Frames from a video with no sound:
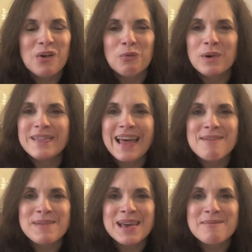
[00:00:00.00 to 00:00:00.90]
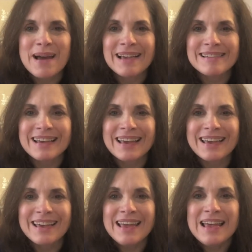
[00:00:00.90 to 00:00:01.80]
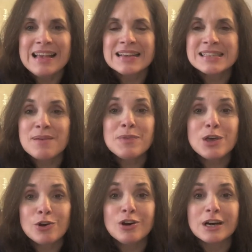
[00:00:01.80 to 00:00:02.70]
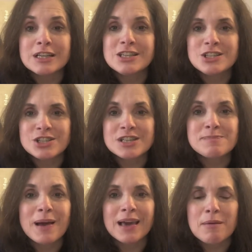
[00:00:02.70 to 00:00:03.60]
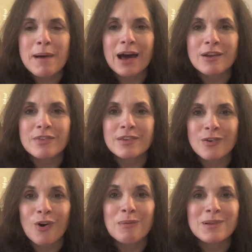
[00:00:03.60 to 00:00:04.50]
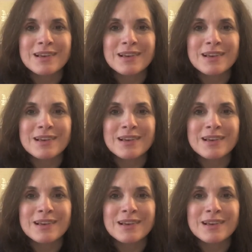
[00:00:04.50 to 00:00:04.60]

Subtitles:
Wouldn't that be amazing? Something good just might come out of this horrible